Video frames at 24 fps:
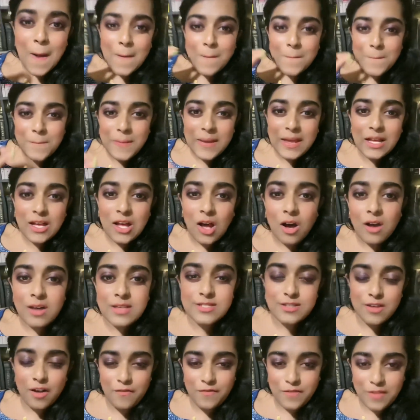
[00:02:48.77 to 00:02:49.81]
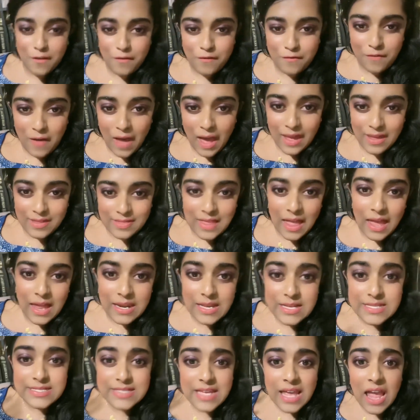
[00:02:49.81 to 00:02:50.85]
because of the fact
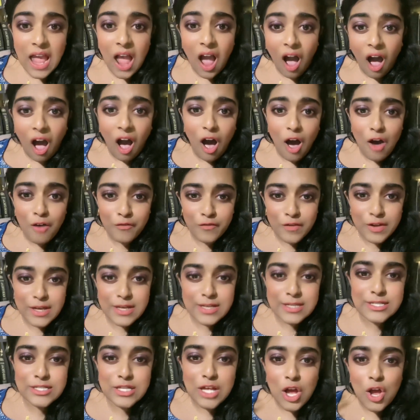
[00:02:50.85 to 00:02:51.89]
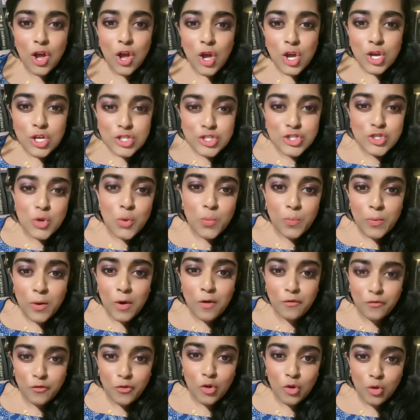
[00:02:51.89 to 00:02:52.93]
that it's a harvest
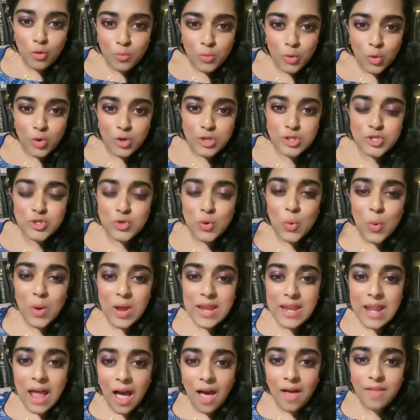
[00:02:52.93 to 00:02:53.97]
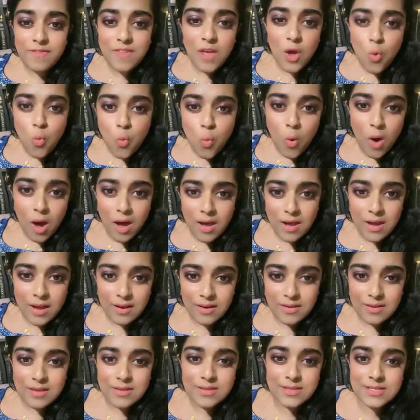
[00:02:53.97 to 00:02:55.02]
super full moon. So, in other
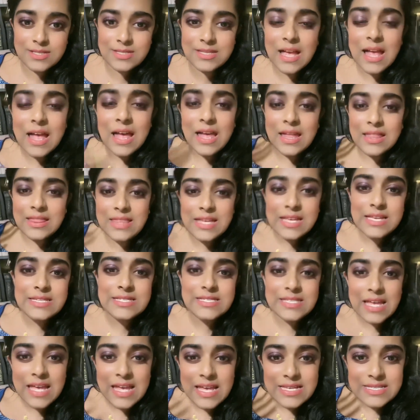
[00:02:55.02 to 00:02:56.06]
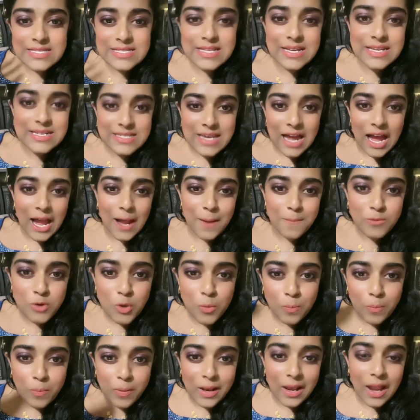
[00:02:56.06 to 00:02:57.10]
words, this is the time to
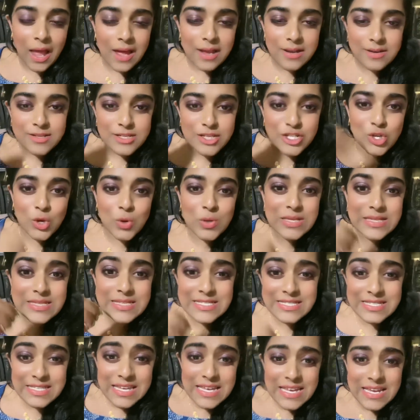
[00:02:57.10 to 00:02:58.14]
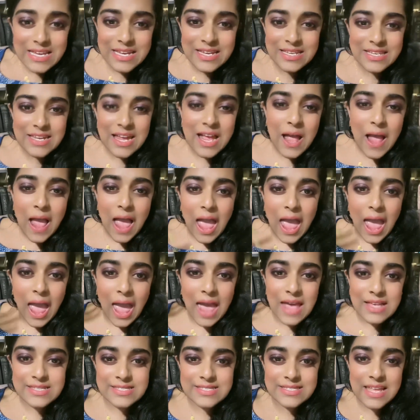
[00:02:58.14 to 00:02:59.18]
plant your seed
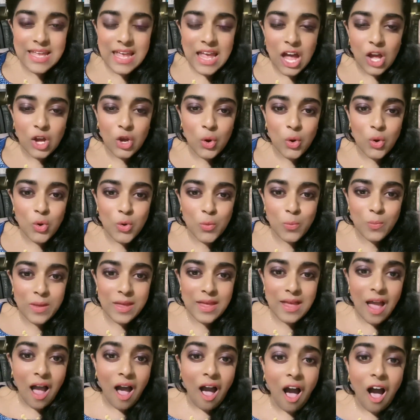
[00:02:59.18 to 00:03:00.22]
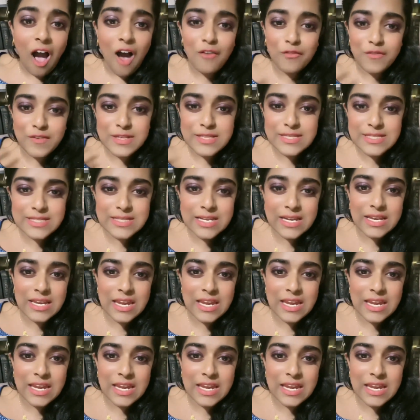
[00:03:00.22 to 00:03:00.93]
as they are going to be harvested